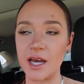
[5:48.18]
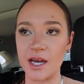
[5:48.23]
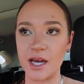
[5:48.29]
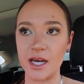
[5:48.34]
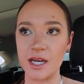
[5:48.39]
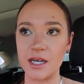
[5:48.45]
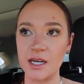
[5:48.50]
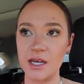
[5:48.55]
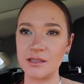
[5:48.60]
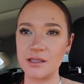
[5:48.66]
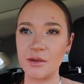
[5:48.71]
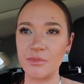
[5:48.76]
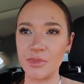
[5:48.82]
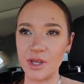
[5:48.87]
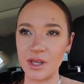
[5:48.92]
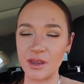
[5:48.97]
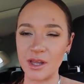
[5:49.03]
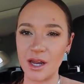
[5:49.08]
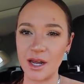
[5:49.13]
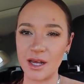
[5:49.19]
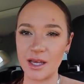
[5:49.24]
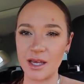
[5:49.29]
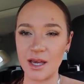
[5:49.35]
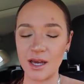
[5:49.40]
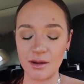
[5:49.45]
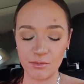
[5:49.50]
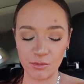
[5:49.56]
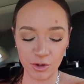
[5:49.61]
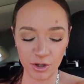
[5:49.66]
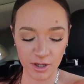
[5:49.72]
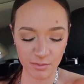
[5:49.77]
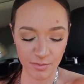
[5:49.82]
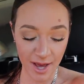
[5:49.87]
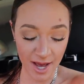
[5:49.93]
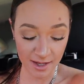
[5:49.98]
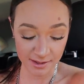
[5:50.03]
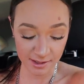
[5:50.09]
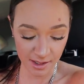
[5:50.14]
and something that I can't really
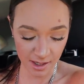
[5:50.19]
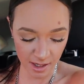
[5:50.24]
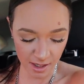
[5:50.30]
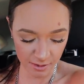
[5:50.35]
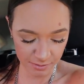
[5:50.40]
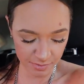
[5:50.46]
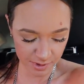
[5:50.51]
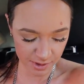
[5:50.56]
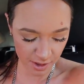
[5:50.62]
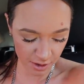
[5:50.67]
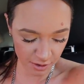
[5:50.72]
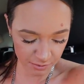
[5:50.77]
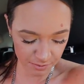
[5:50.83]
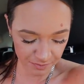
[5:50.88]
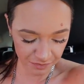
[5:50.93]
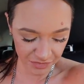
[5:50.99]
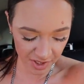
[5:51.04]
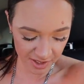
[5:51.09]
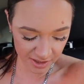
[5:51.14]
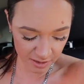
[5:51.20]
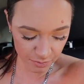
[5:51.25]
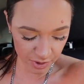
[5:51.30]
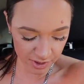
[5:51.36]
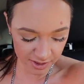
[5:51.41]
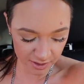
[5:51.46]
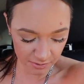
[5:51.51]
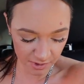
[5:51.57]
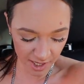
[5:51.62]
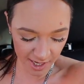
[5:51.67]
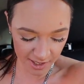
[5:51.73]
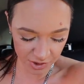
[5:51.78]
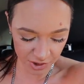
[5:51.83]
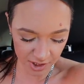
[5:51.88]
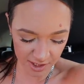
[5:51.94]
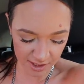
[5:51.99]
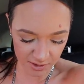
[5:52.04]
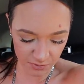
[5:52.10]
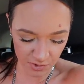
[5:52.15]
pass up. So I did bring some cash
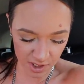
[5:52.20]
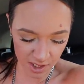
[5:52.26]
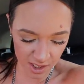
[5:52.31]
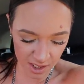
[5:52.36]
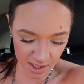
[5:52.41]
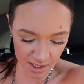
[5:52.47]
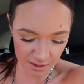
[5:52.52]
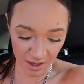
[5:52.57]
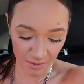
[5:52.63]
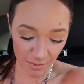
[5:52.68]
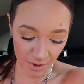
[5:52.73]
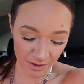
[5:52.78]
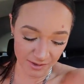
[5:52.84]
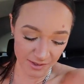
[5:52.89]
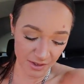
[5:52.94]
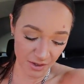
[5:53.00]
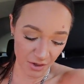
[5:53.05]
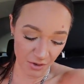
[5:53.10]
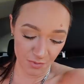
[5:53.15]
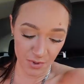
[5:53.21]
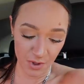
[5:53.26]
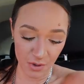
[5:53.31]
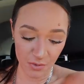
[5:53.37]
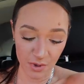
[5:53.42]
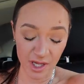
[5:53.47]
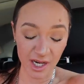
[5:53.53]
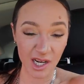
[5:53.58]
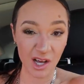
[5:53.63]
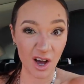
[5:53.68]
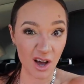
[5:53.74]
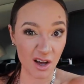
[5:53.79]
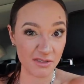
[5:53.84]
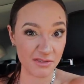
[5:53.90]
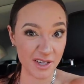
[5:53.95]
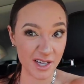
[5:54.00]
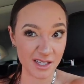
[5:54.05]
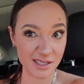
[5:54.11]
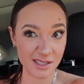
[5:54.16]
in case we need it. I'm also hoping we get a
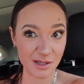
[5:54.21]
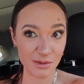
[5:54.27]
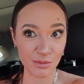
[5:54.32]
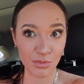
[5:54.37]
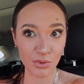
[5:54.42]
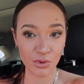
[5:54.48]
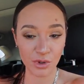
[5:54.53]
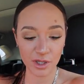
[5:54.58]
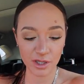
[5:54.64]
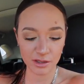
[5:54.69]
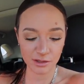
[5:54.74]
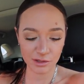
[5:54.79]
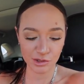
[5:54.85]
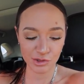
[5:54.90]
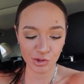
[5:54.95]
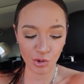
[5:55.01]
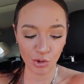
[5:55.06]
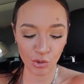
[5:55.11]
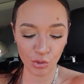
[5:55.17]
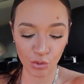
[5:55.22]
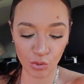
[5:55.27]
coffee at some point. So